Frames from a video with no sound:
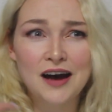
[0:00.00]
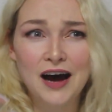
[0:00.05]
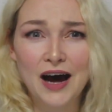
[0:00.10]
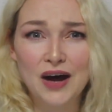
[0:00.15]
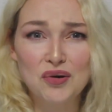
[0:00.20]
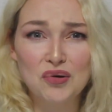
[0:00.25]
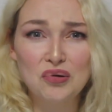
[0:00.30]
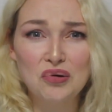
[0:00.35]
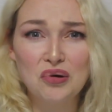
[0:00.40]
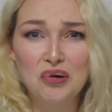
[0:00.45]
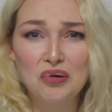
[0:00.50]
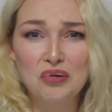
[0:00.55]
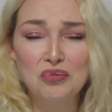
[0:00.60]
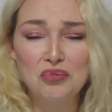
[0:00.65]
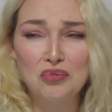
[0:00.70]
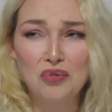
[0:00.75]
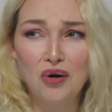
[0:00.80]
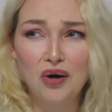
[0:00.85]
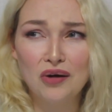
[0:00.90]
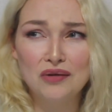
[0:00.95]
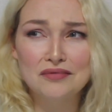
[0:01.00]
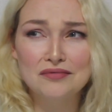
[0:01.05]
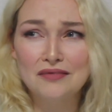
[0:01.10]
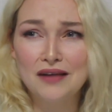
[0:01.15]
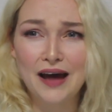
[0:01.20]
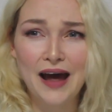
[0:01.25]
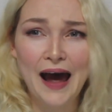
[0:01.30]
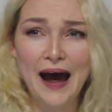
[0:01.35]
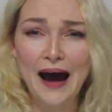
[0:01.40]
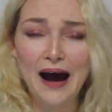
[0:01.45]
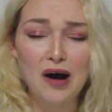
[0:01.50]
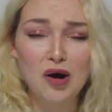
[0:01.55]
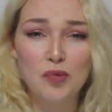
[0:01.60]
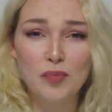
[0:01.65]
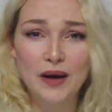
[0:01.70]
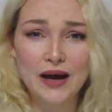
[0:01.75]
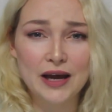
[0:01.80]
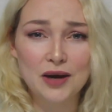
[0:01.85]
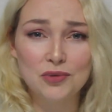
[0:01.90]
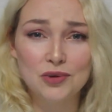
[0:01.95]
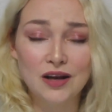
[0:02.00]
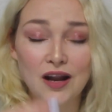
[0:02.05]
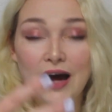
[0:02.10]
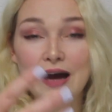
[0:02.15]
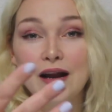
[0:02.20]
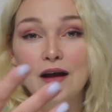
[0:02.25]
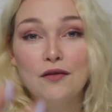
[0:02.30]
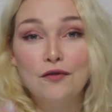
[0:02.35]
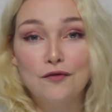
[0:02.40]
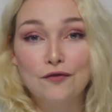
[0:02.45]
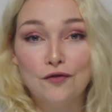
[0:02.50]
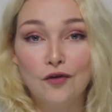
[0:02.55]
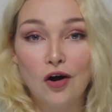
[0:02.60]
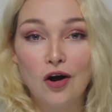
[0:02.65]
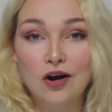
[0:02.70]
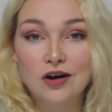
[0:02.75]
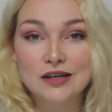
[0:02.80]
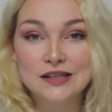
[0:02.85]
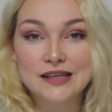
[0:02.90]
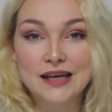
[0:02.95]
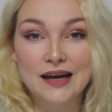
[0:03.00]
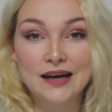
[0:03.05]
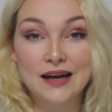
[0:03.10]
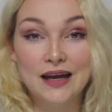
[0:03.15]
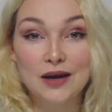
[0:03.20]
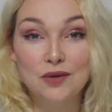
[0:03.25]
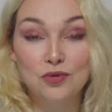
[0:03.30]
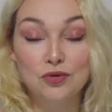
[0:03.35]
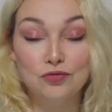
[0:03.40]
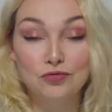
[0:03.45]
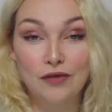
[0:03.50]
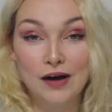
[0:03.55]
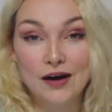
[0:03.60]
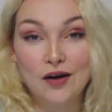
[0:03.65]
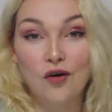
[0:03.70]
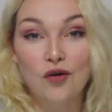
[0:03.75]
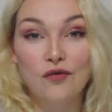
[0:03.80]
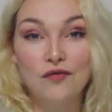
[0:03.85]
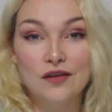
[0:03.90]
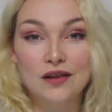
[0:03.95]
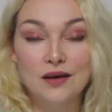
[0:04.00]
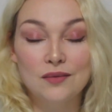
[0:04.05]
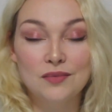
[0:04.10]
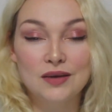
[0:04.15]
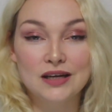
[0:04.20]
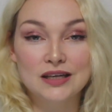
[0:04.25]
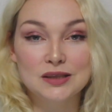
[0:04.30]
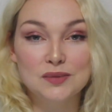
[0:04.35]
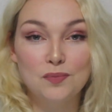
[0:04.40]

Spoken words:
I don't know how, but he would line up frogs and he would run over them